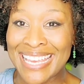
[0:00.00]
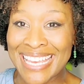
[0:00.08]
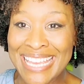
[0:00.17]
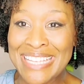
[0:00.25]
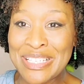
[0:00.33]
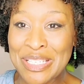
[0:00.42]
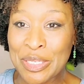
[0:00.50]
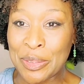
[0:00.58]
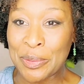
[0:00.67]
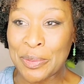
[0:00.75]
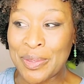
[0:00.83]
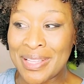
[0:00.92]

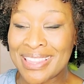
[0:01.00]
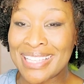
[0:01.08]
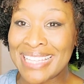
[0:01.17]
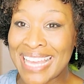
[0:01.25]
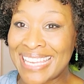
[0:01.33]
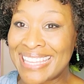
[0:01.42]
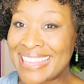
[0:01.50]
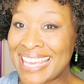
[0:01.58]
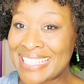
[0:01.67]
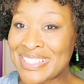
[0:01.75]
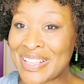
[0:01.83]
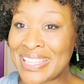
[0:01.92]
into the light that
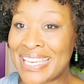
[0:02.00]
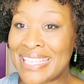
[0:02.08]
is on the